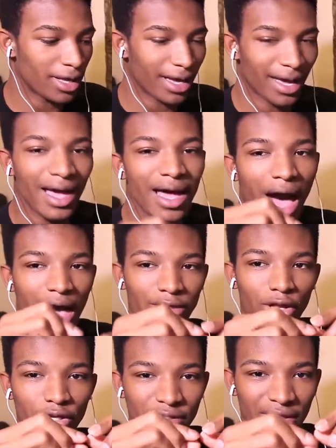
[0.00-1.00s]
Like, I
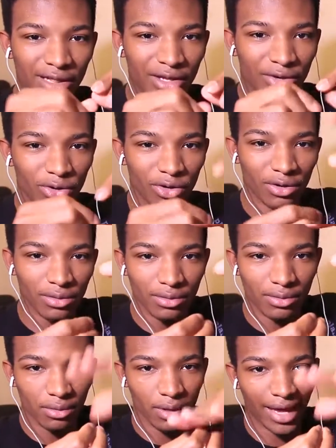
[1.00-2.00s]
lost the little,
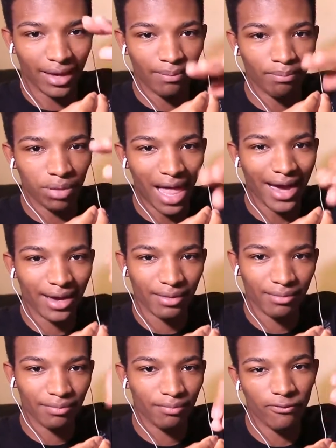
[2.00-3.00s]
like, black
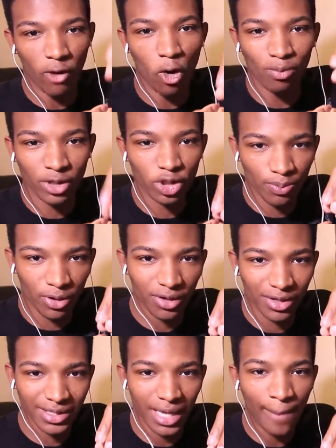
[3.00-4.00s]
foam that you put
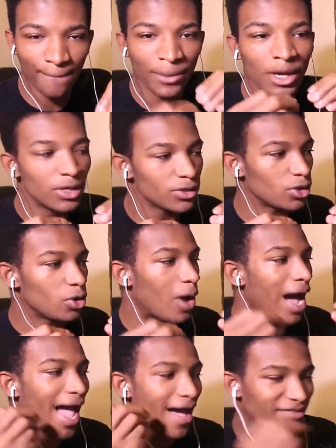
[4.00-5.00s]
on the top.
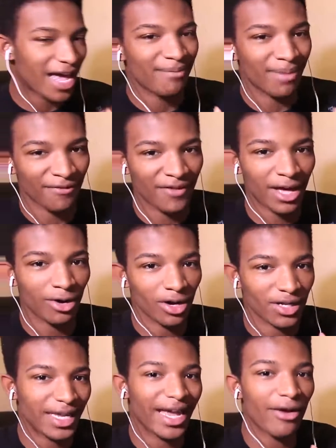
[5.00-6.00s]
So I have to have my fan on
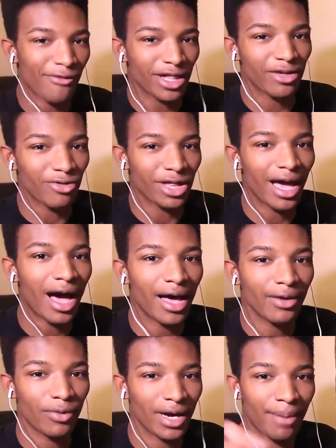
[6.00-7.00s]
because I get really, really
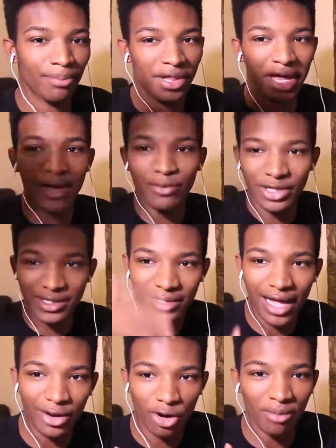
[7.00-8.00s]
hot when I'm playing with
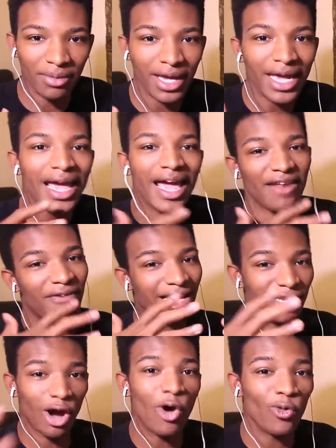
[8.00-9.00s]
this light on me. And if
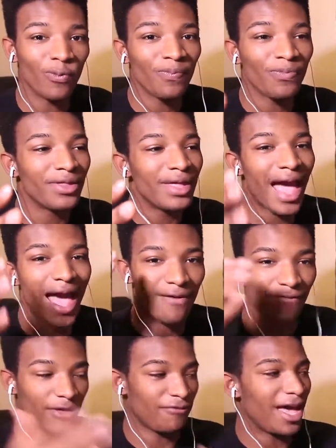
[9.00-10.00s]
I don't,
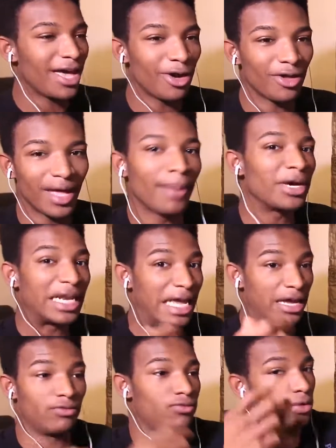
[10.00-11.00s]
have the fan on, I'm gonna
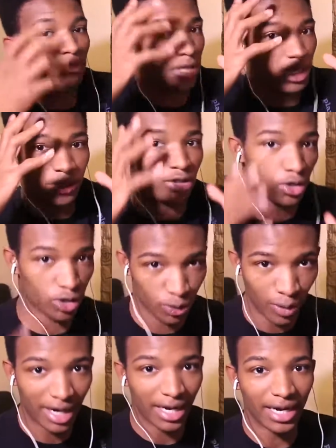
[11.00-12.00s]
get, I'm gonna start
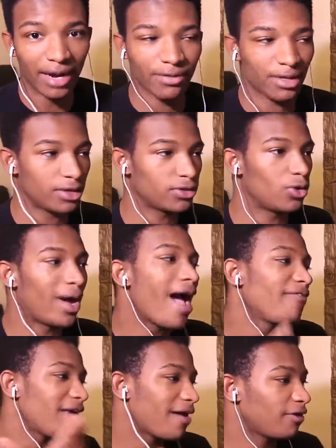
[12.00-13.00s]
sweating and everything. So I
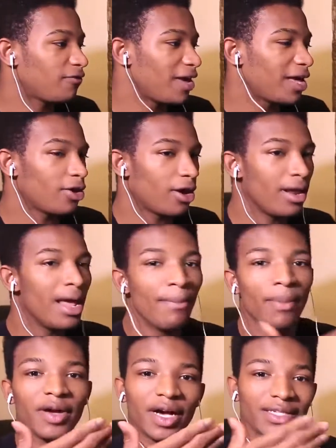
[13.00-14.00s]
have to have the fan on.
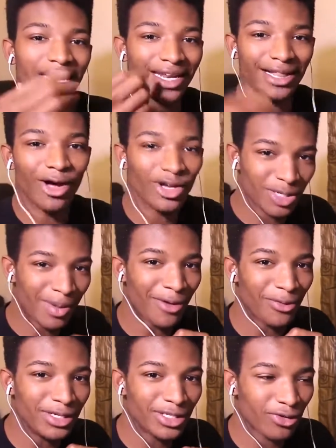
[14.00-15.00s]
But because I lost my
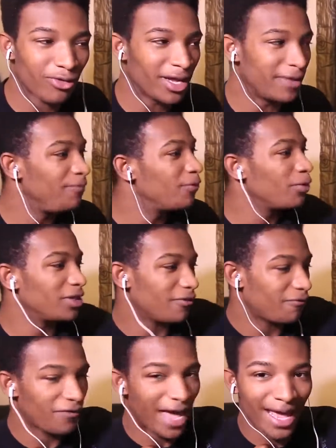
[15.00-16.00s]
windscreen, when the
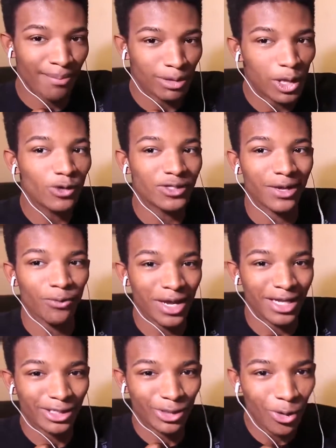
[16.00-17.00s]
fan blows the
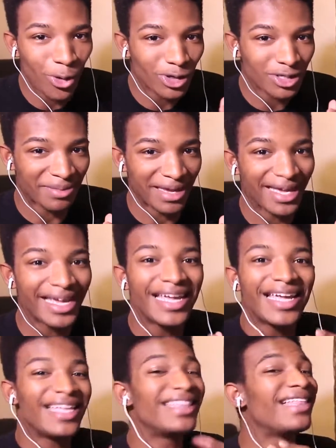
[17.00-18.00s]
wind towards me,
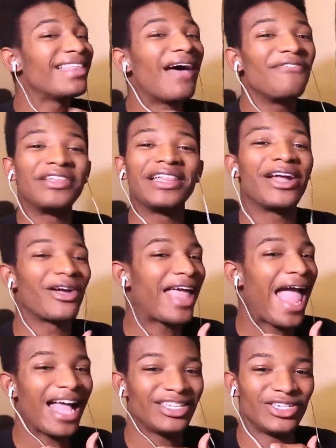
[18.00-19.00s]
the lavalier
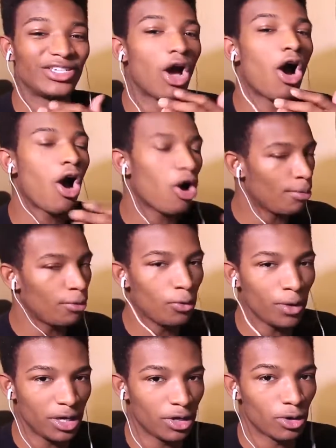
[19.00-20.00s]
catches horrible
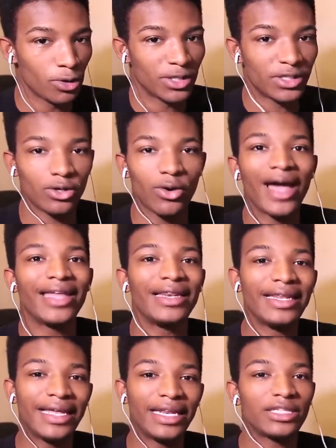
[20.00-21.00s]
wind noise. So I
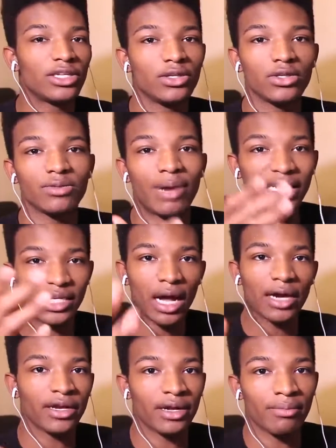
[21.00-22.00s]
needed to use my
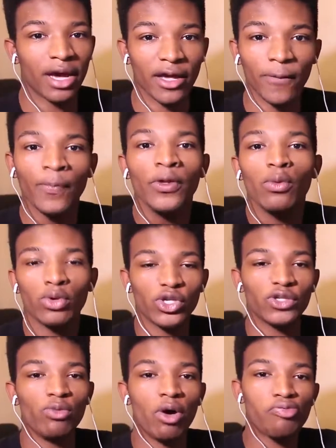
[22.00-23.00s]
shotgun mic, which
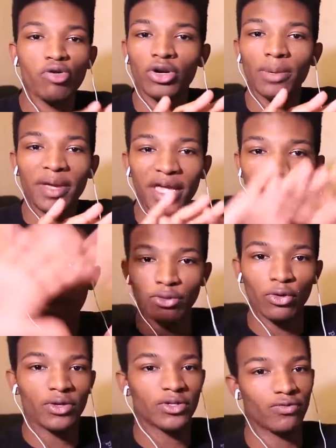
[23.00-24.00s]
is more prone to picking up
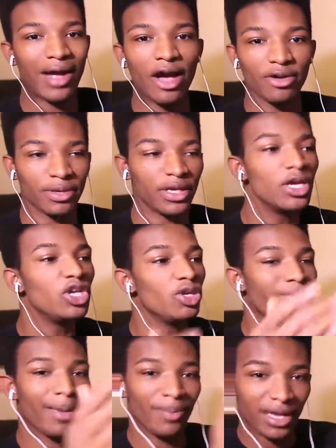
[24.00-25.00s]
noise around me.
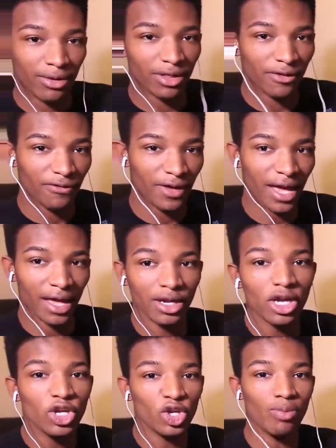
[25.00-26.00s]
You might be hearing the
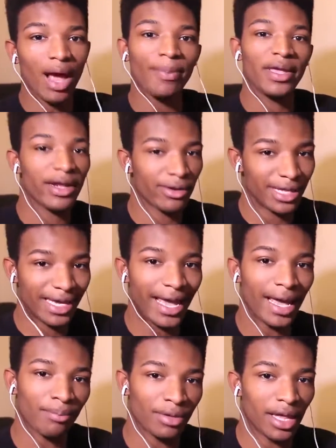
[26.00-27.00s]
fan, you might be hearing the
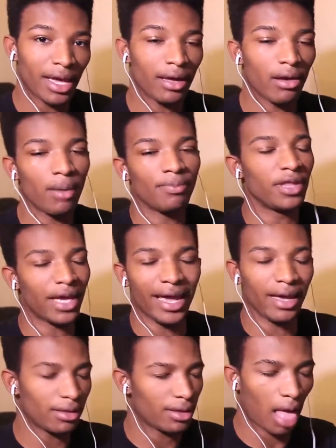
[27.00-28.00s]
gameplay, um, the
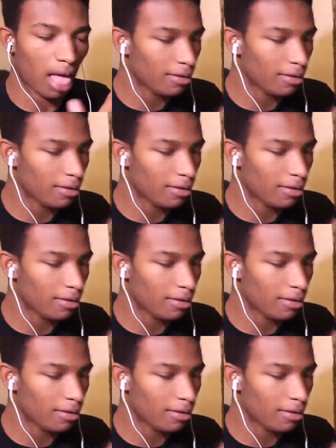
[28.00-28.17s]
game.